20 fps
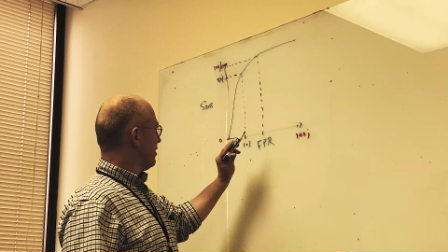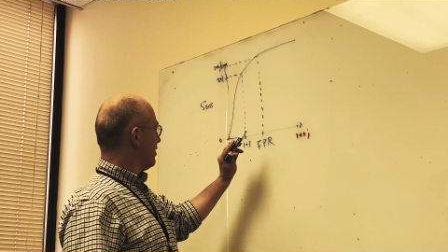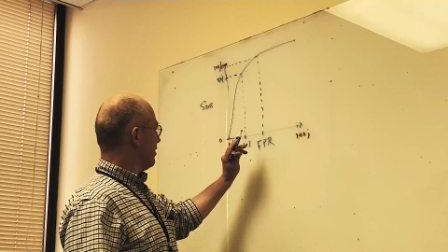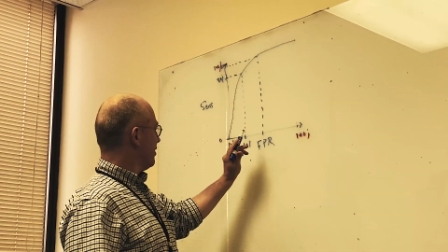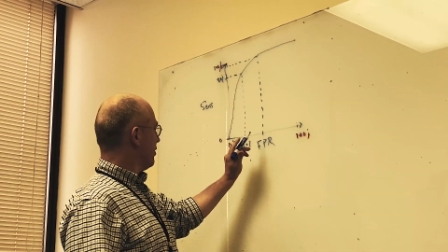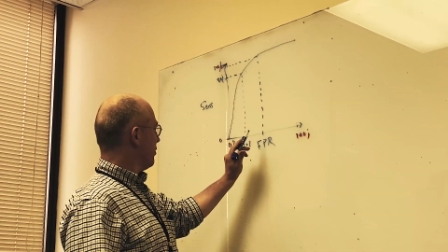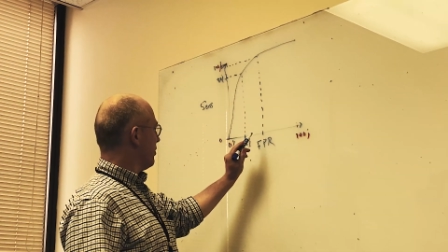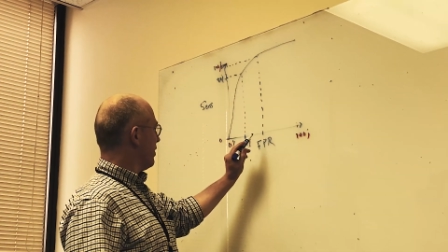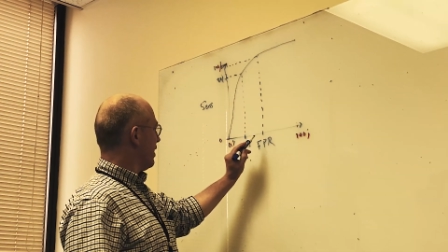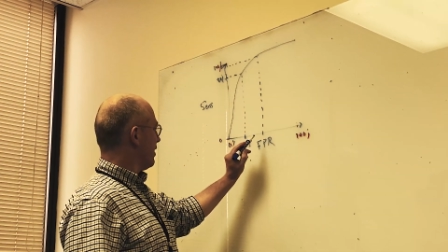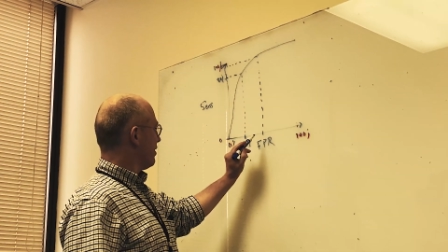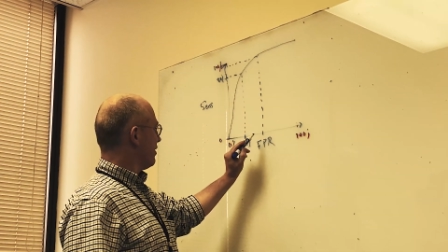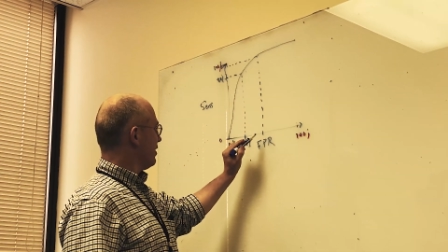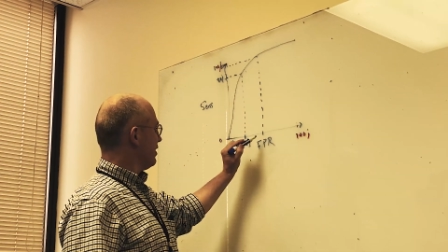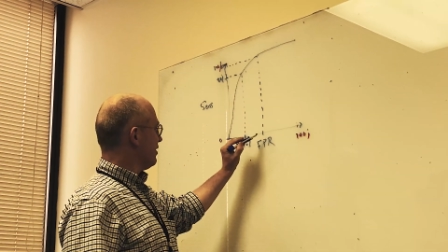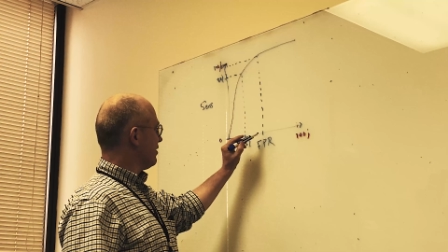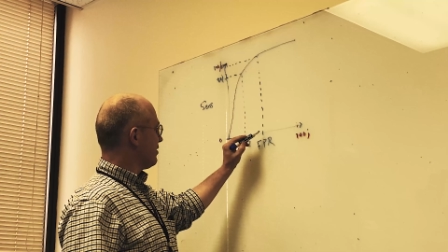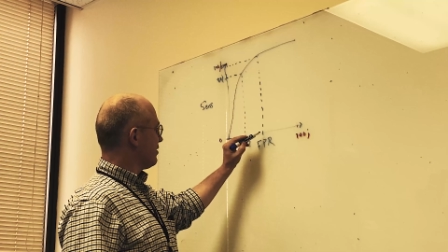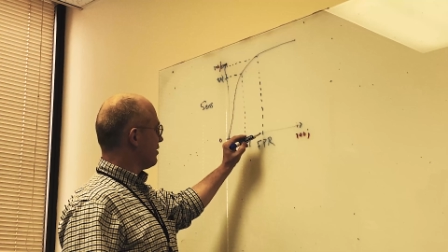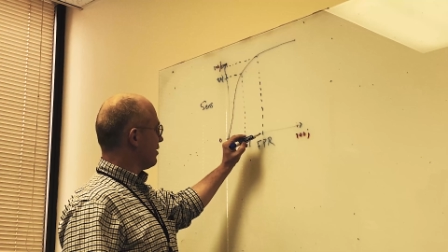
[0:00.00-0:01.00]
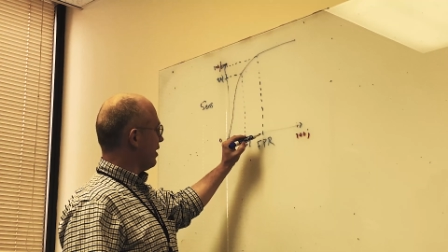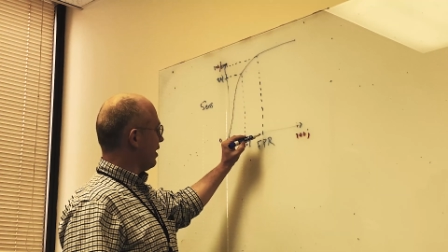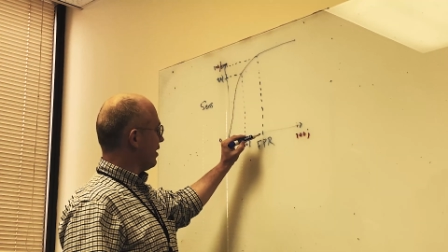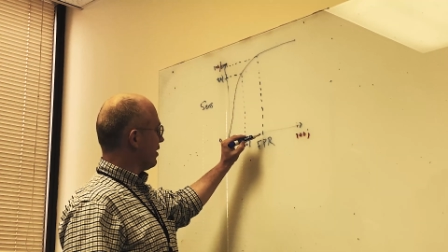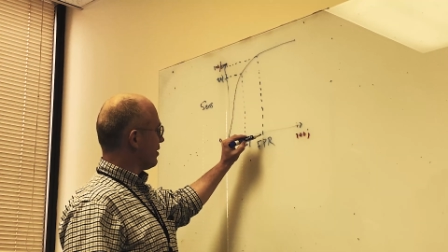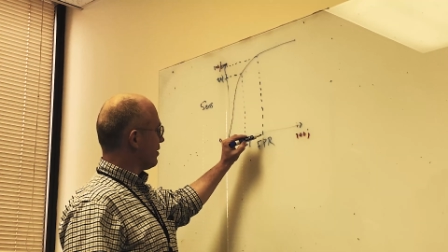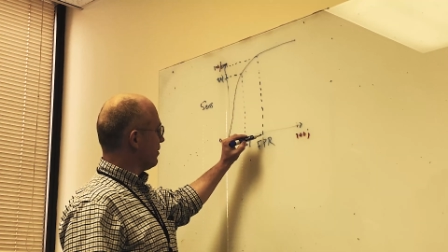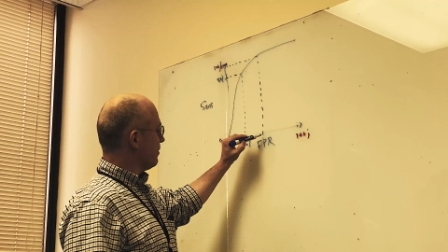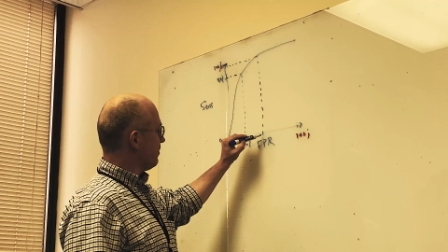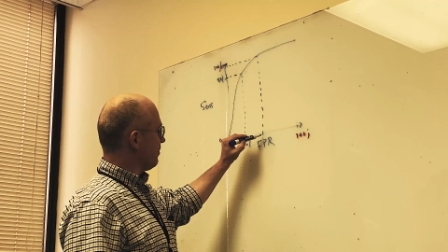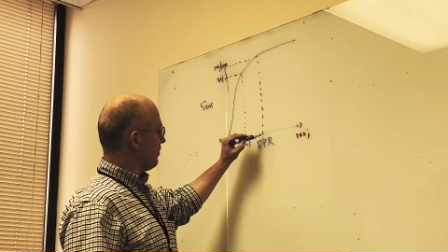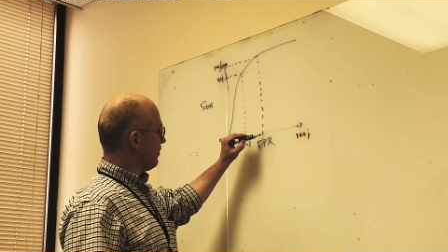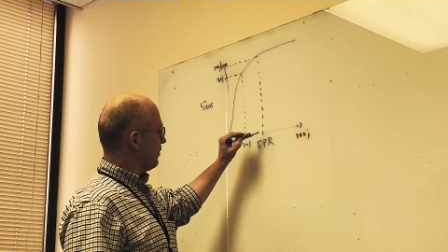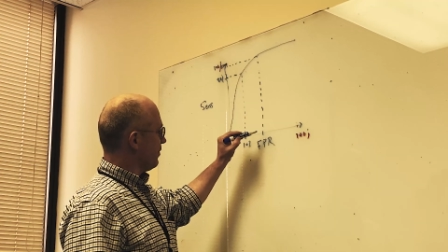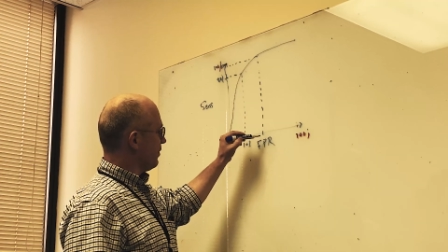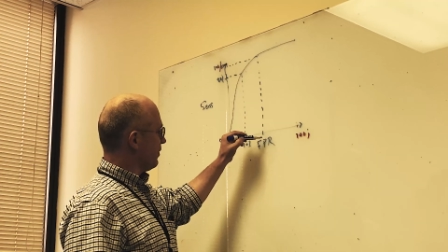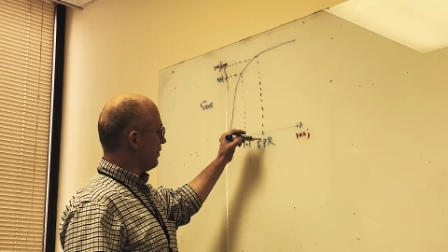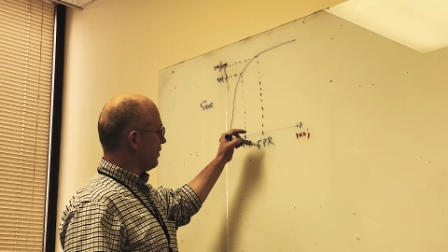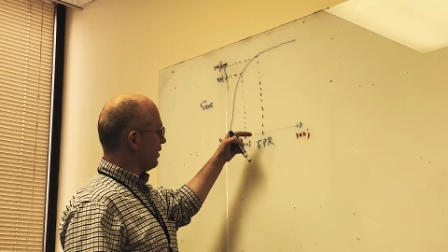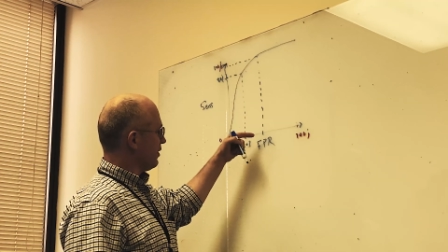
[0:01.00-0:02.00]
you know, at least like
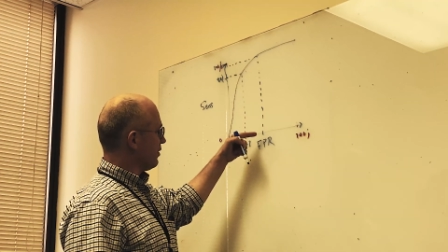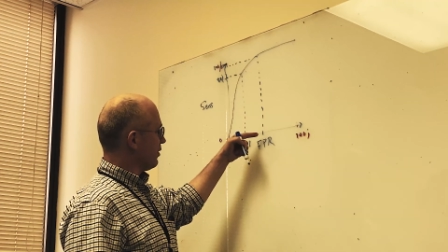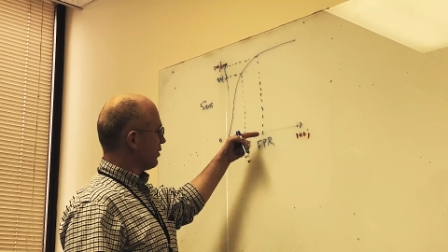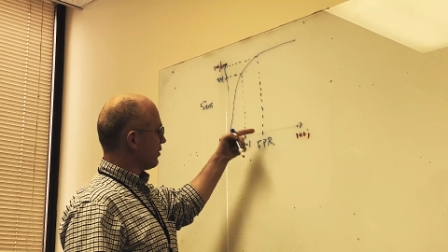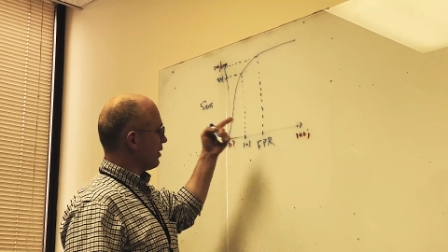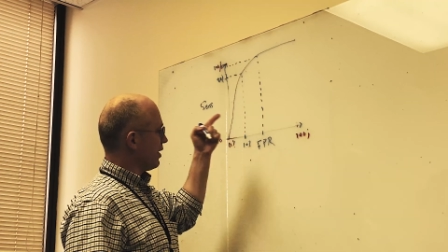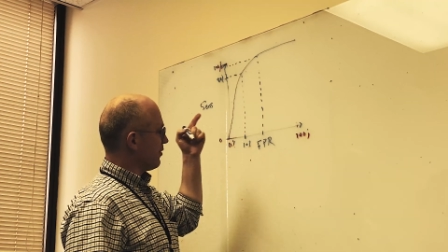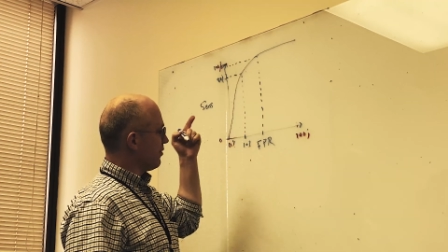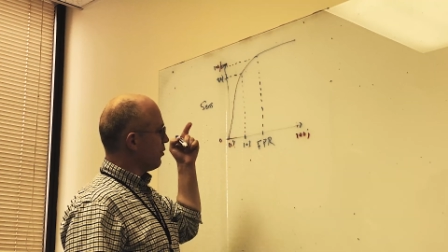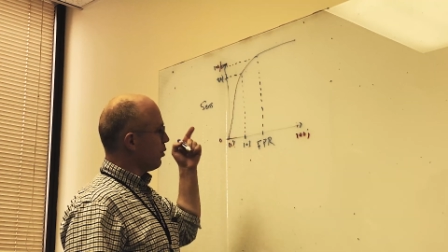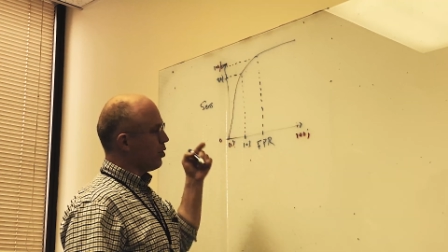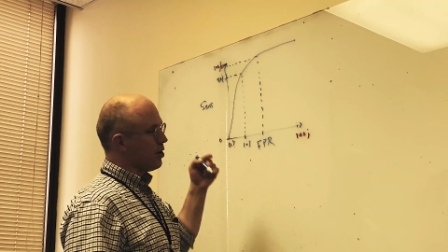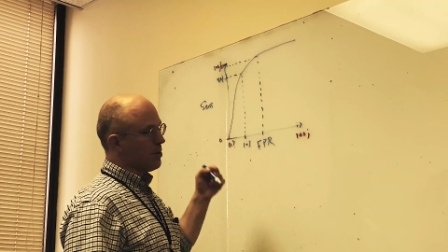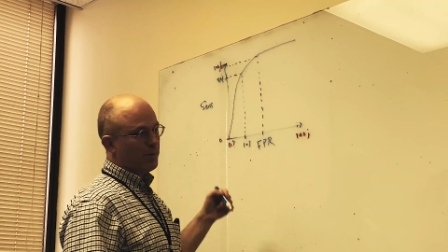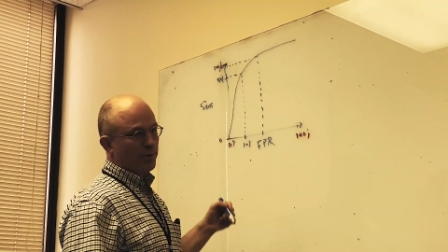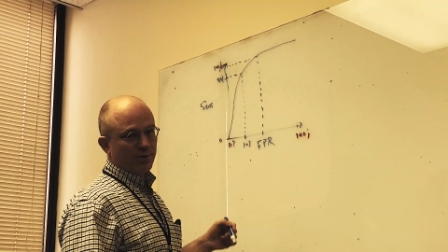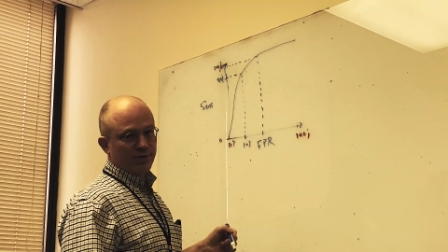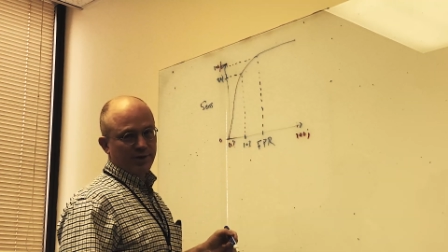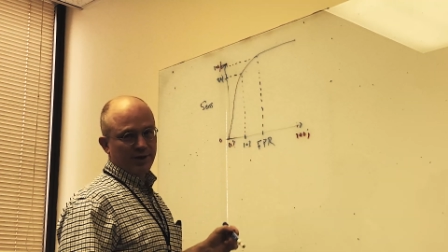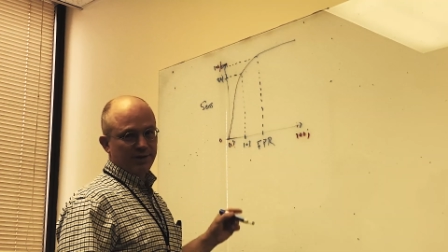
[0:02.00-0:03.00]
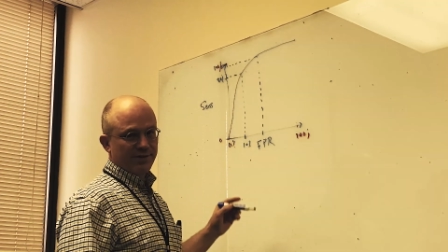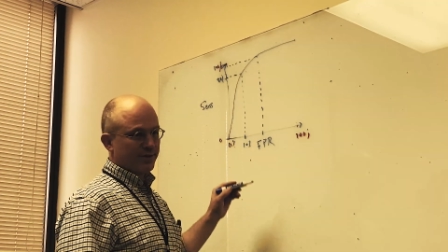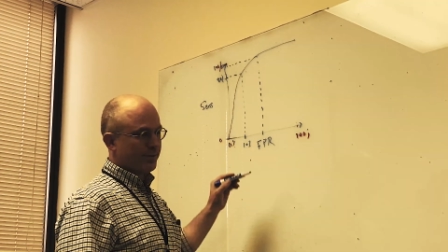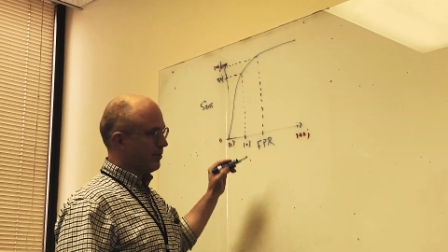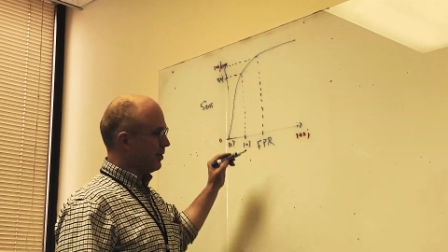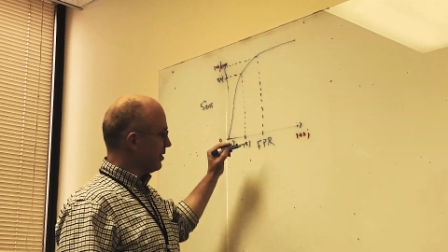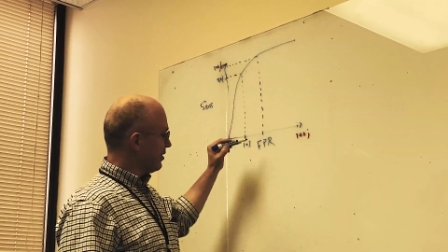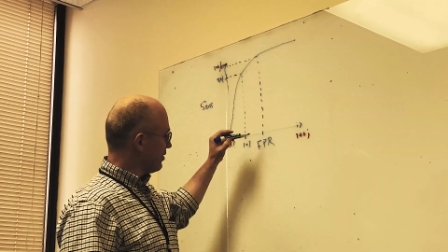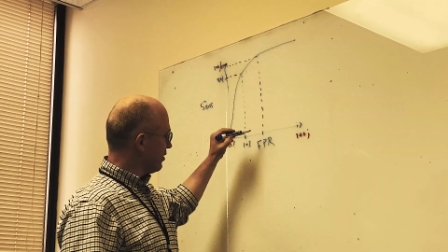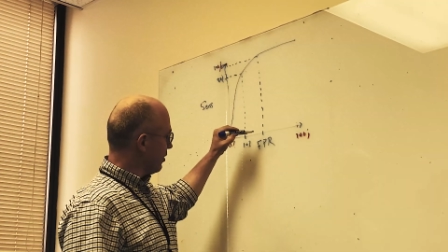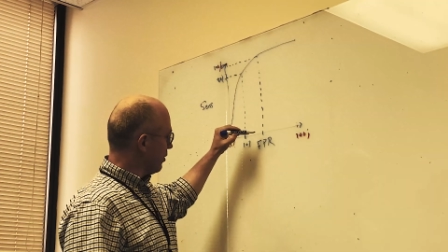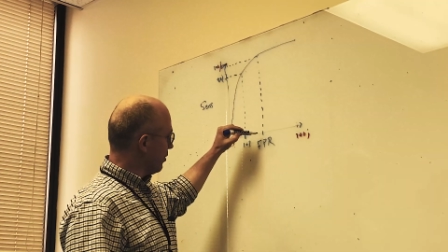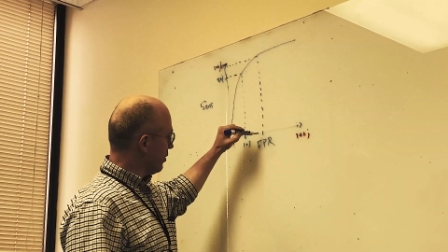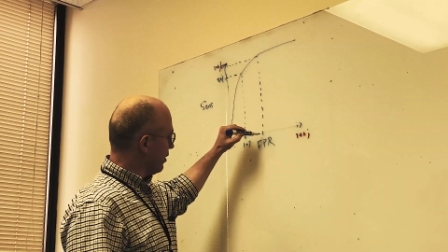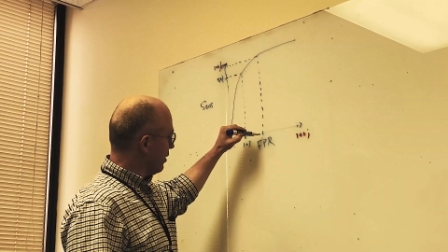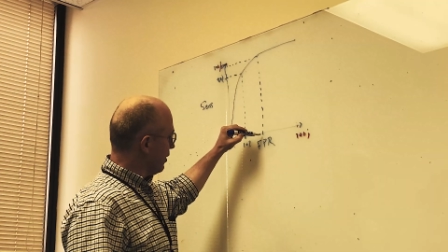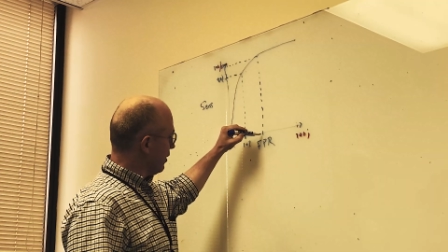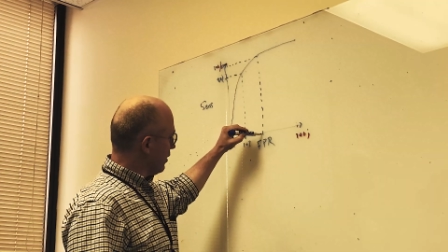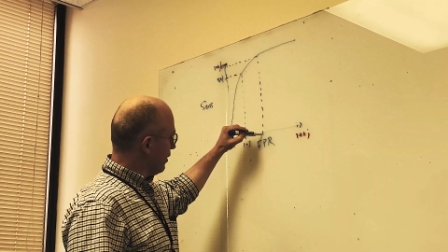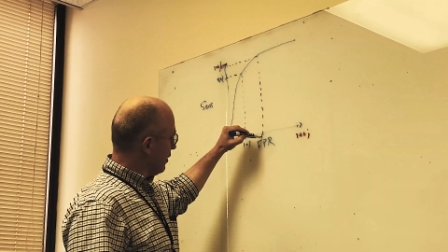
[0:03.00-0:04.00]
this looks like 40 percent to me. So,
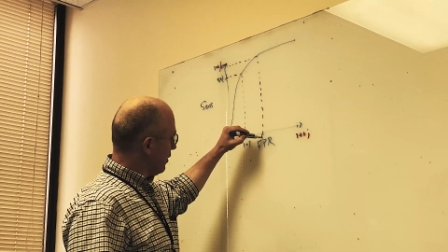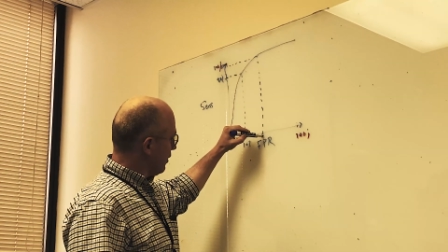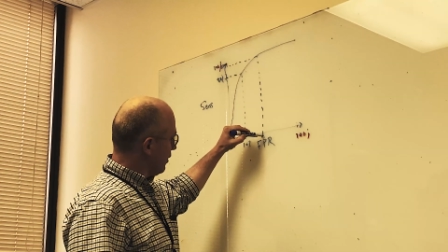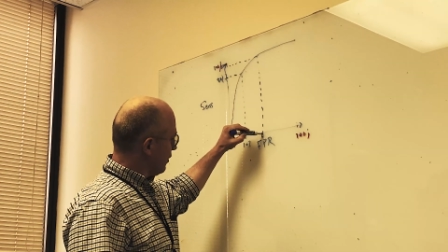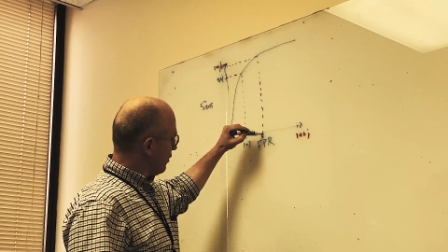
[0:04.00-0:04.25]
gotcha.